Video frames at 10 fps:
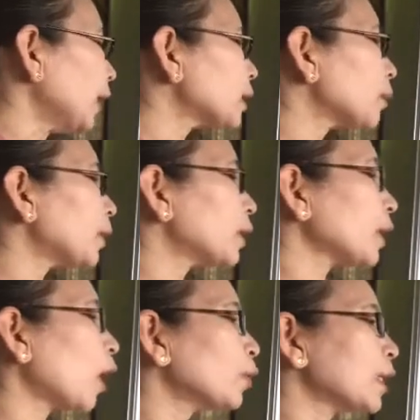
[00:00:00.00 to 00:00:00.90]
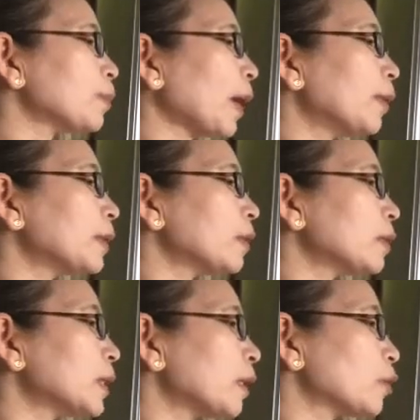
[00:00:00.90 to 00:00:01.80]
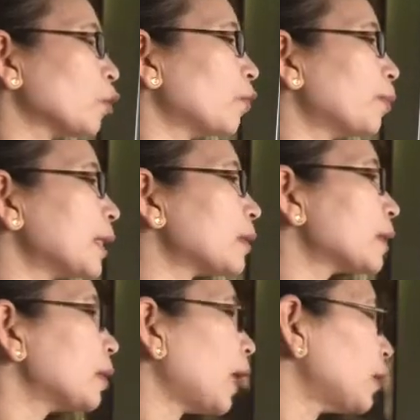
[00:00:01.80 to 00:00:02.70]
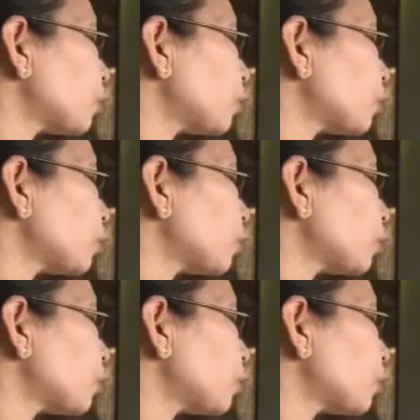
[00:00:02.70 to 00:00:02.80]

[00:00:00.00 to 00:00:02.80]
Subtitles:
Interpret how the experimental results of Meselson and